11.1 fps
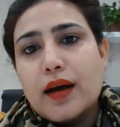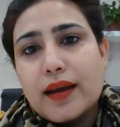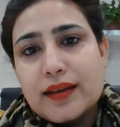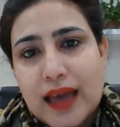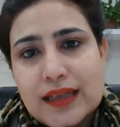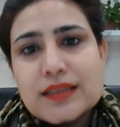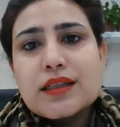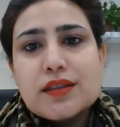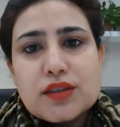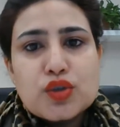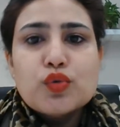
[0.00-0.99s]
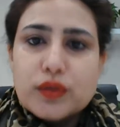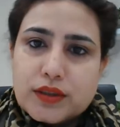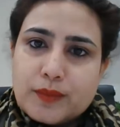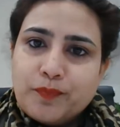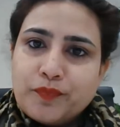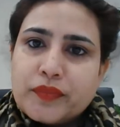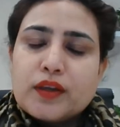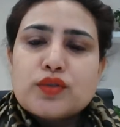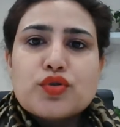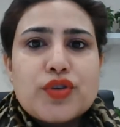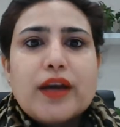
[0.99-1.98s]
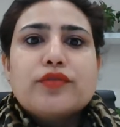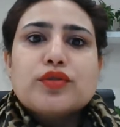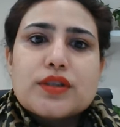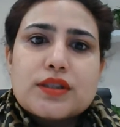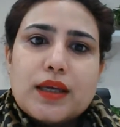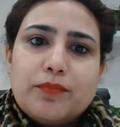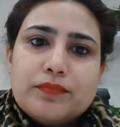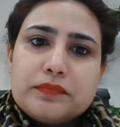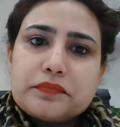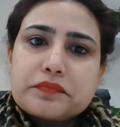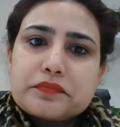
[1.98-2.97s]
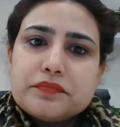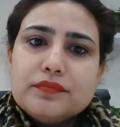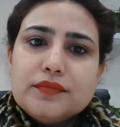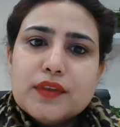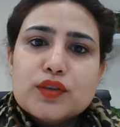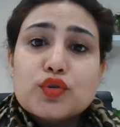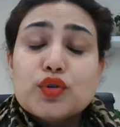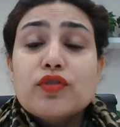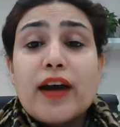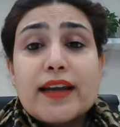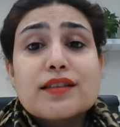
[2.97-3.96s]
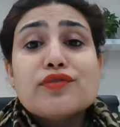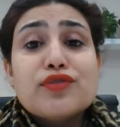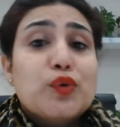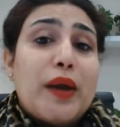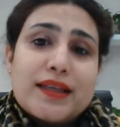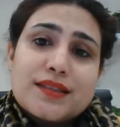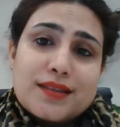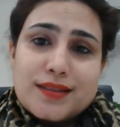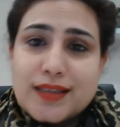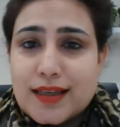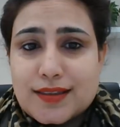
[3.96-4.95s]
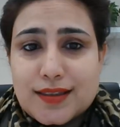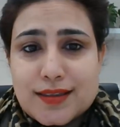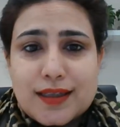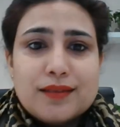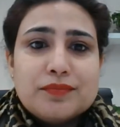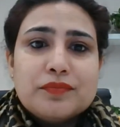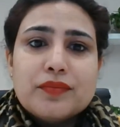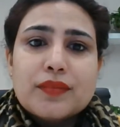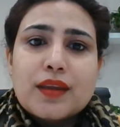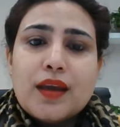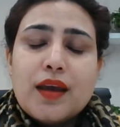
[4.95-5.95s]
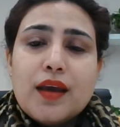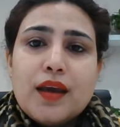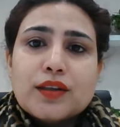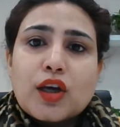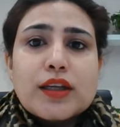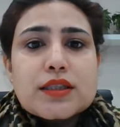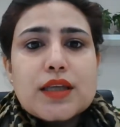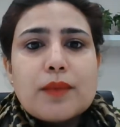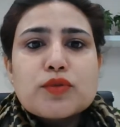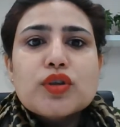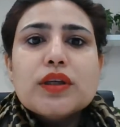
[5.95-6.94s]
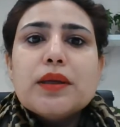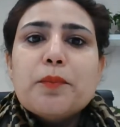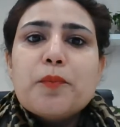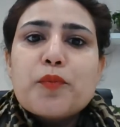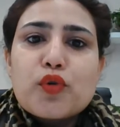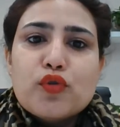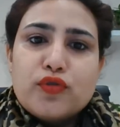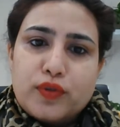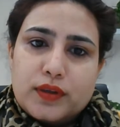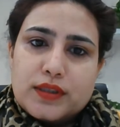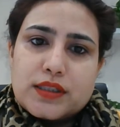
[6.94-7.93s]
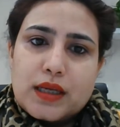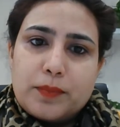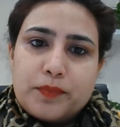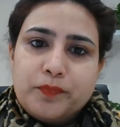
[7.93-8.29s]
analytical tools to drive to the same, to the vital few X's, as they say. Now let's come to the improve step.